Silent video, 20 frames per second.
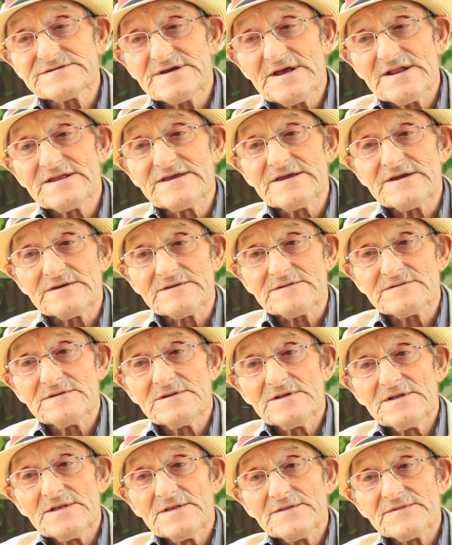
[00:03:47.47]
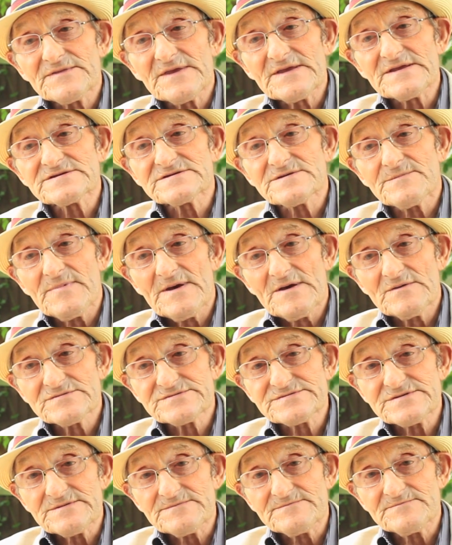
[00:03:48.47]
tell you things
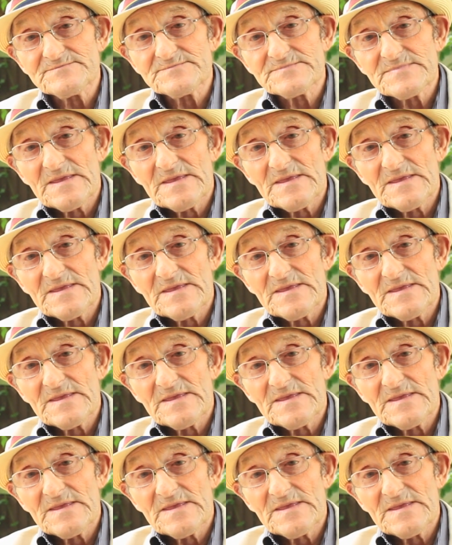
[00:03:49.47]
about him.